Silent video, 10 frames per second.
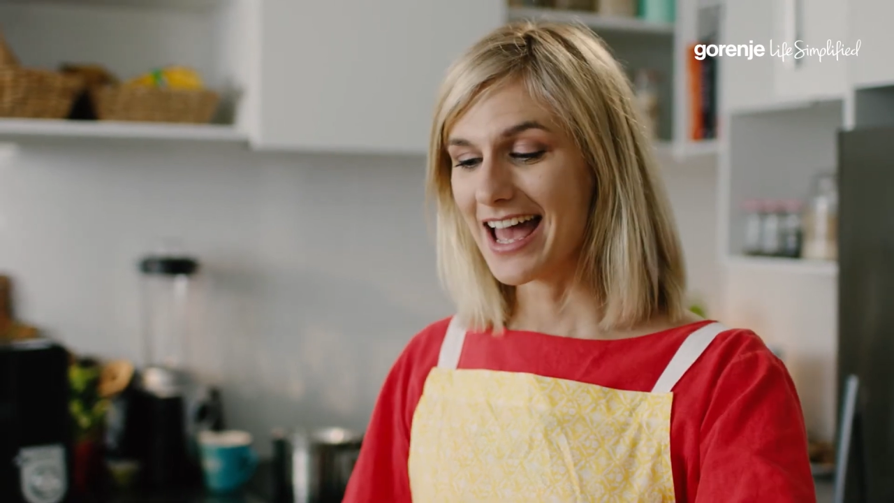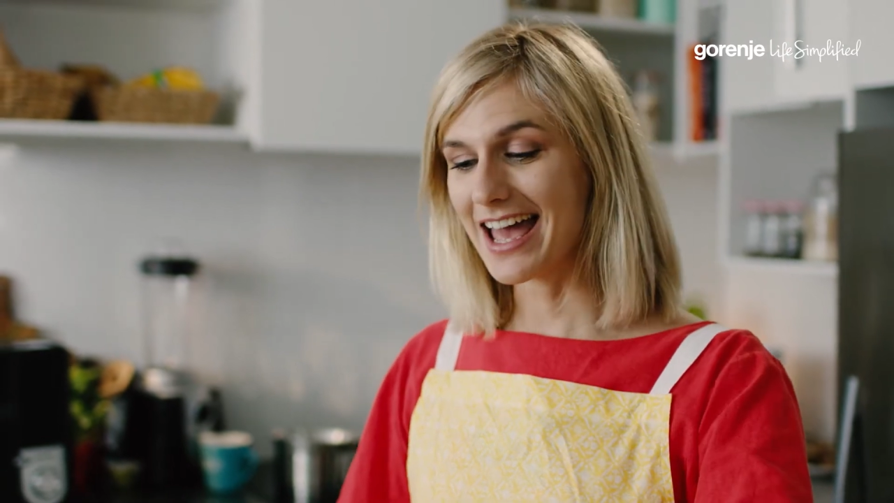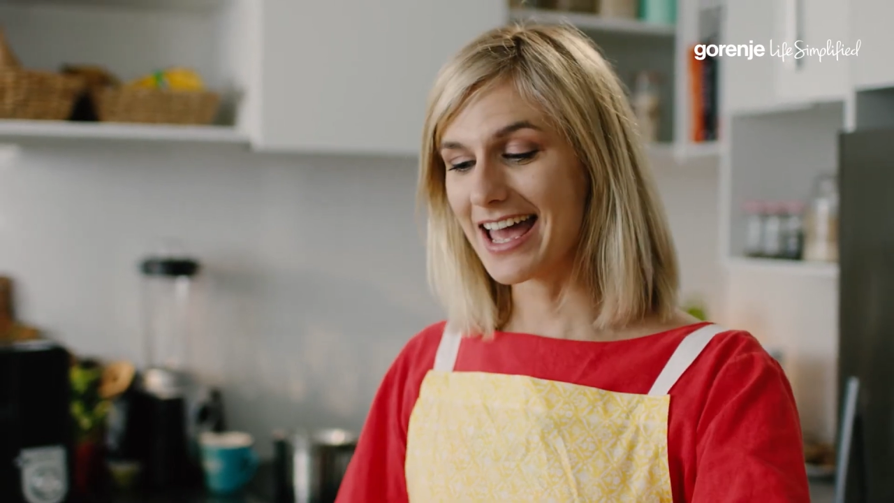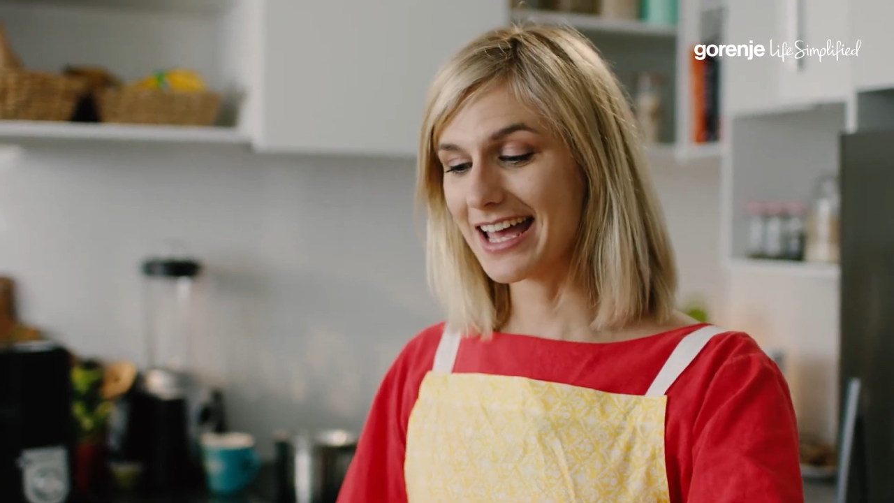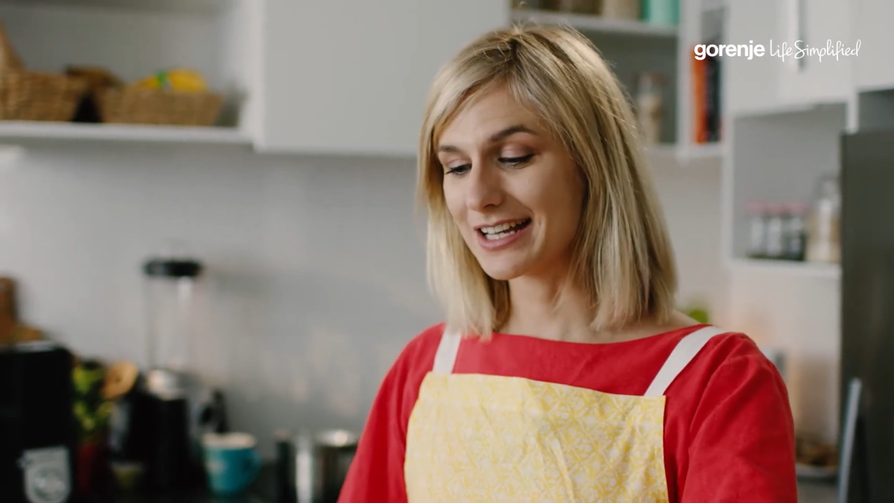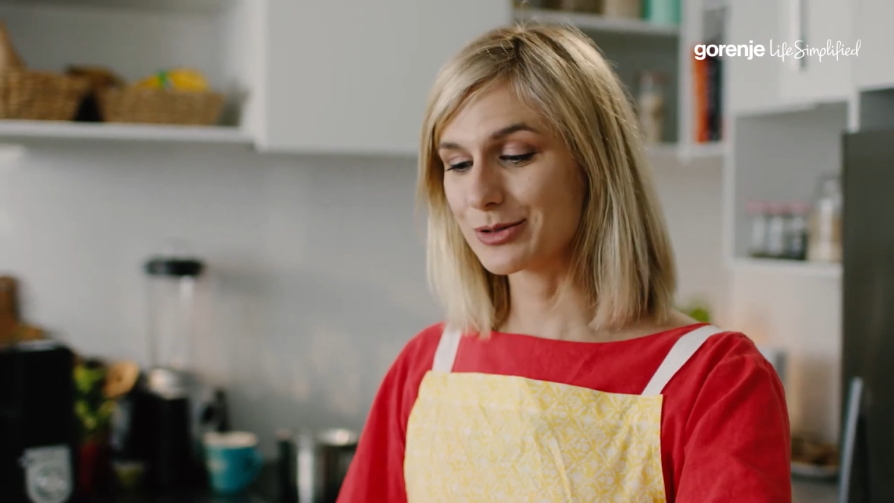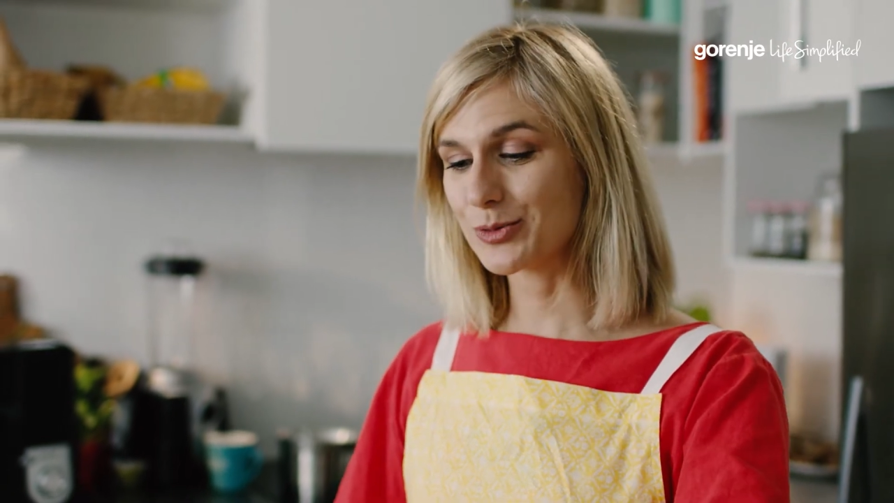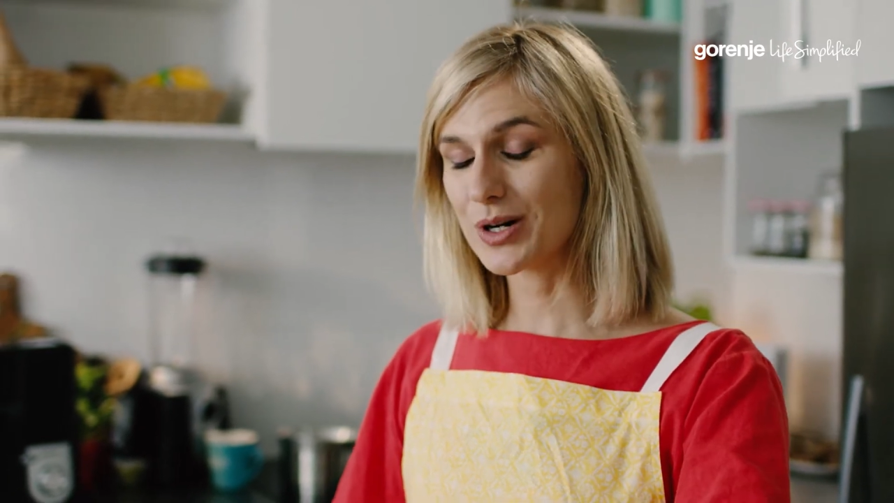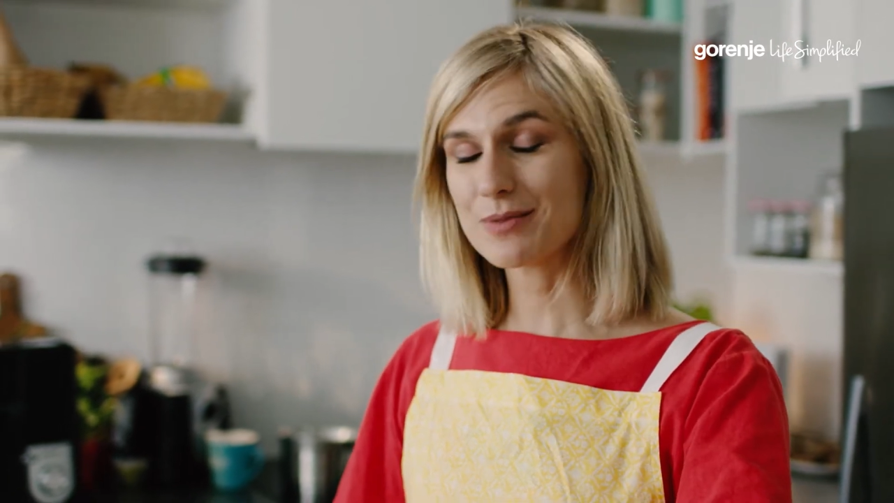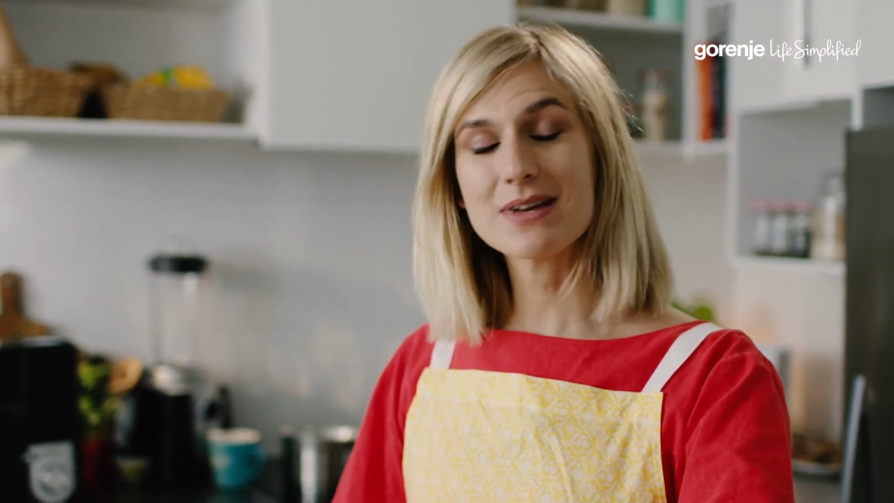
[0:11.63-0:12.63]
And
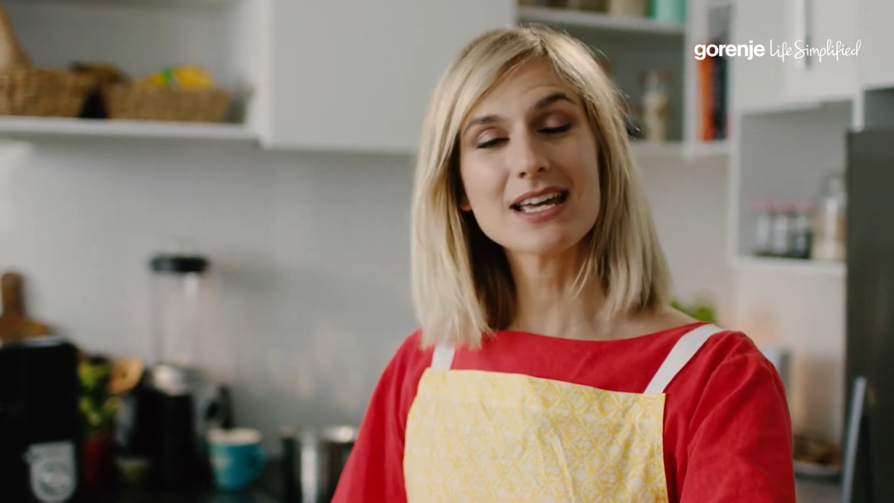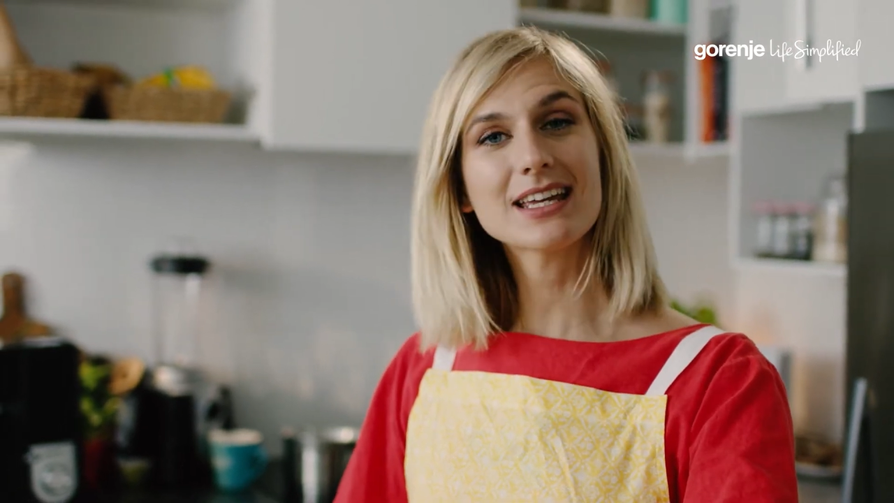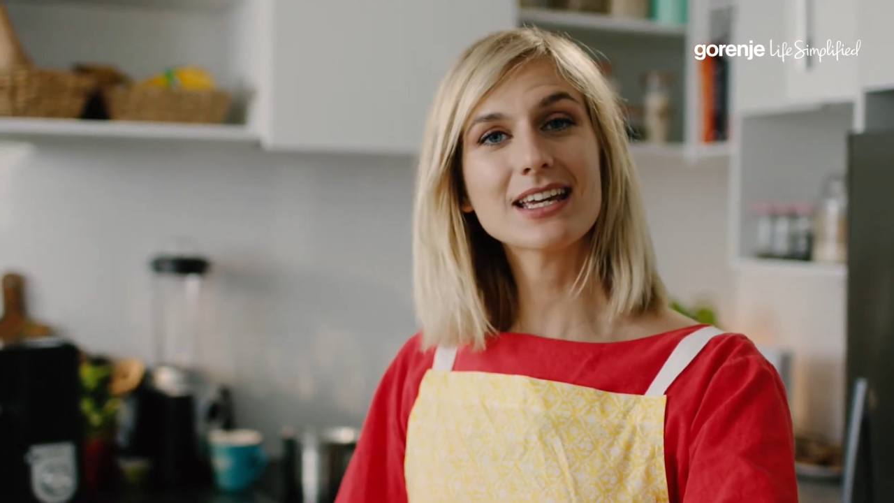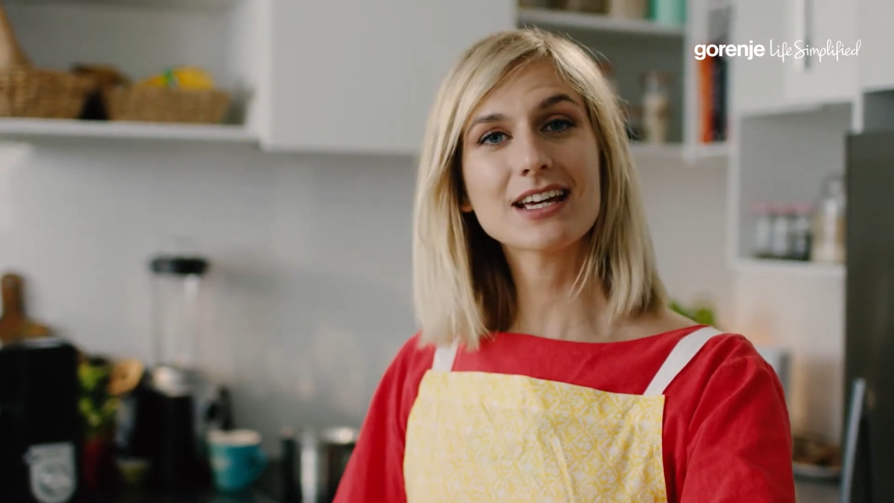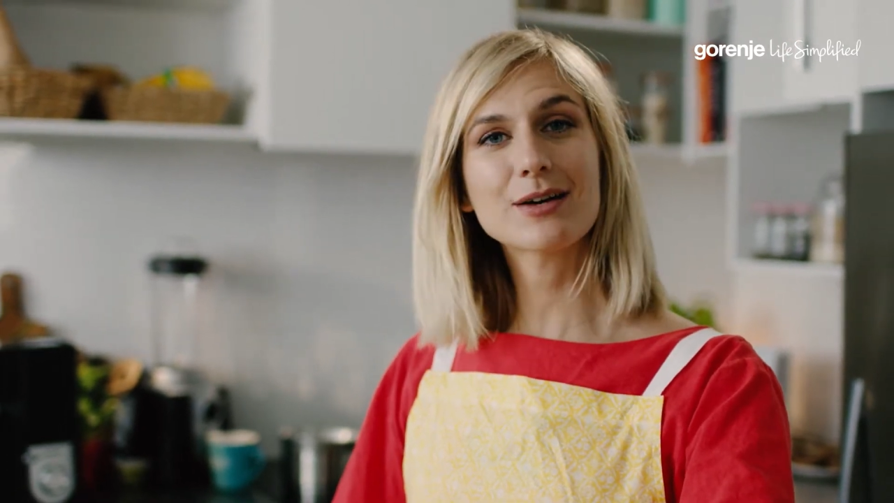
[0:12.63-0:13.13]
we're making